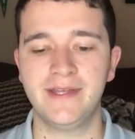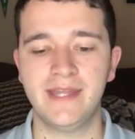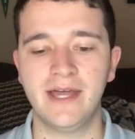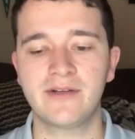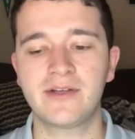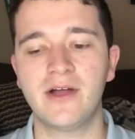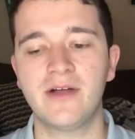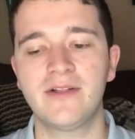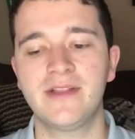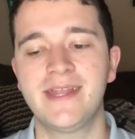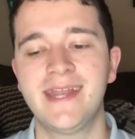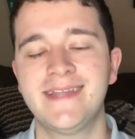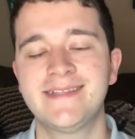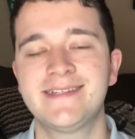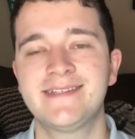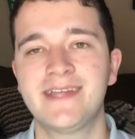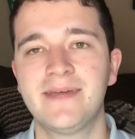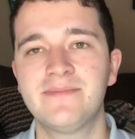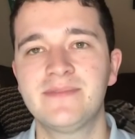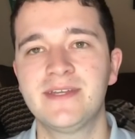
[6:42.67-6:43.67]
Now, Garland has
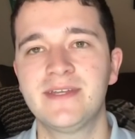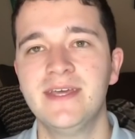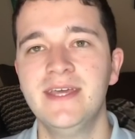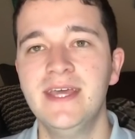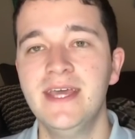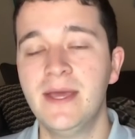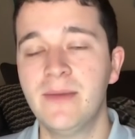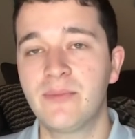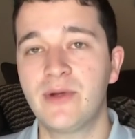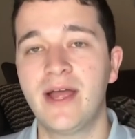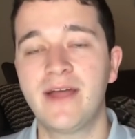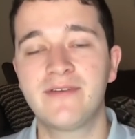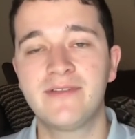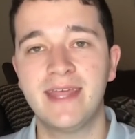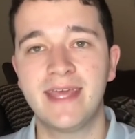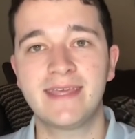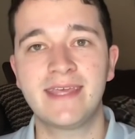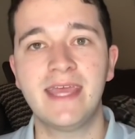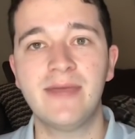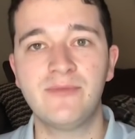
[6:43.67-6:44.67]
attempted, prior to
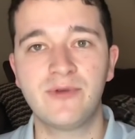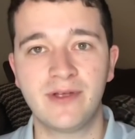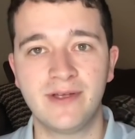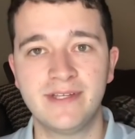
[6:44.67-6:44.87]
that game where